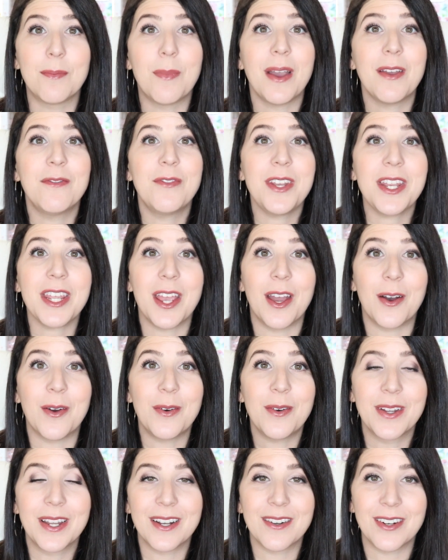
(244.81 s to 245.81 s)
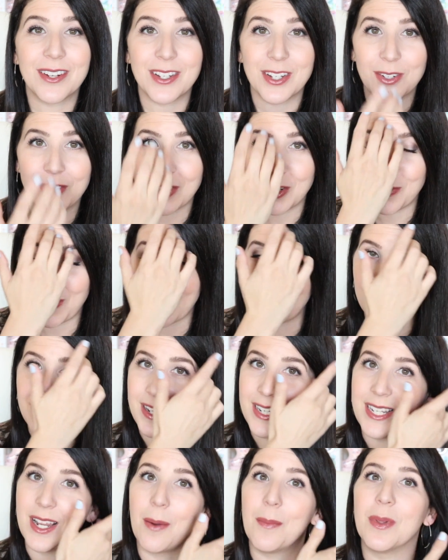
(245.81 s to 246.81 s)
My video here on YouTube, I'll
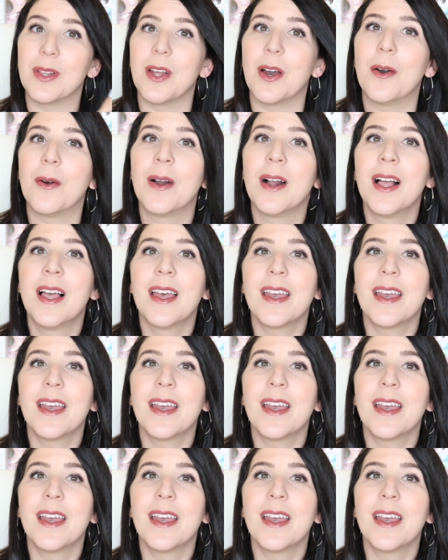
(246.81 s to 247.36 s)
link down below,